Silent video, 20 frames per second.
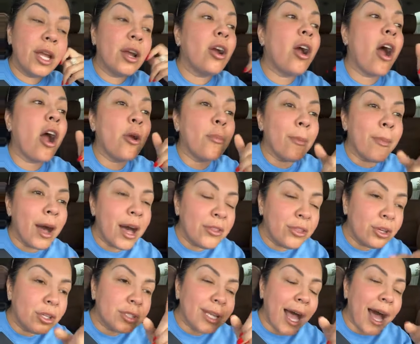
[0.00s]
There are
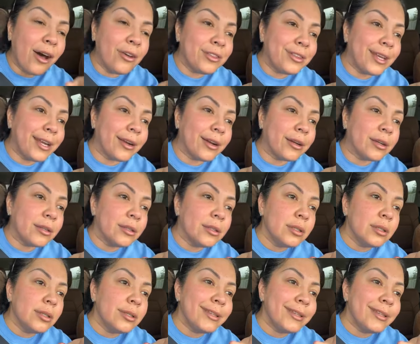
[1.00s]
mothers out there